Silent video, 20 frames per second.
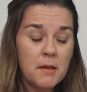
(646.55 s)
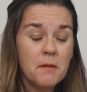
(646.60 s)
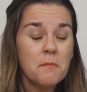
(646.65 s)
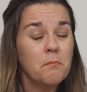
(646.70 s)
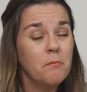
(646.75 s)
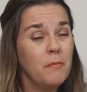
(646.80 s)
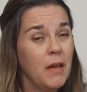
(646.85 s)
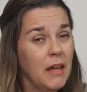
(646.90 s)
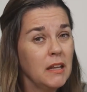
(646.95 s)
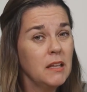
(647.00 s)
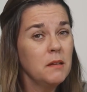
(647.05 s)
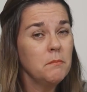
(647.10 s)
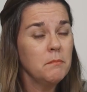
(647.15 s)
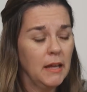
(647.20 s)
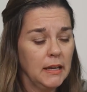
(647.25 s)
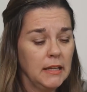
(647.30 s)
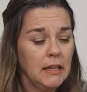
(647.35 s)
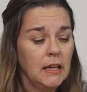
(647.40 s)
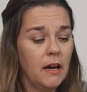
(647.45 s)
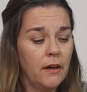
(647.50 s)

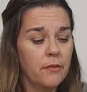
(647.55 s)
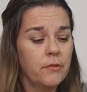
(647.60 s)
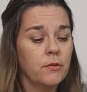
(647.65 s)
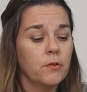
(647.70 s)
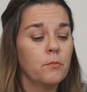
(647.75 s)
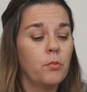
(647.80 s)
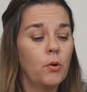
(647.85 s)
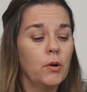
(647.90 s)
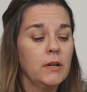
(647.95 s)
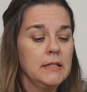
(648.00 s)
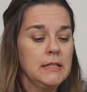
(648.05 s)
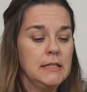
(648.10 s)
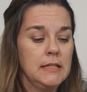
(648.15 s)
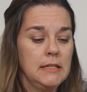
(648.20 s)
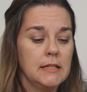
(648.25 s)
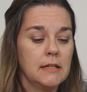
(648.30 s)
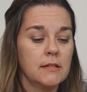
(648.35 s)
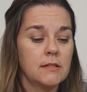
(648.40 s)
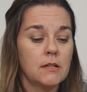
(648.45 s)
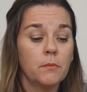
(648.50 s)
Many other important
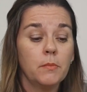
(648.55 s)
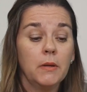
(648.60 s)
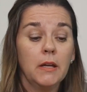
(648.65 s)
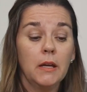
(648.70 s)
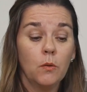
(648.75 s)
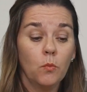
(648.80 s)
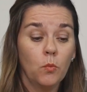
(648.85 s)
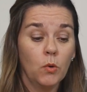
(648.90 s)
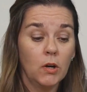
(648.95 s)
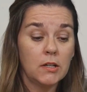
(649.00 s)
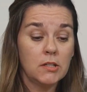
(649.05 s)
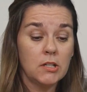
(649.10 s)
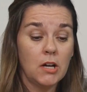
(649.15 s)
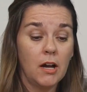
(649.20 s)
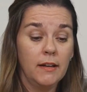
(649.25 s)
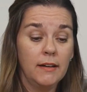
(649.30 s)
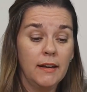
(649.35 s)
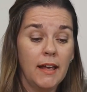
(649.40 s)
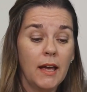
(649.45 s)
details are being worked on,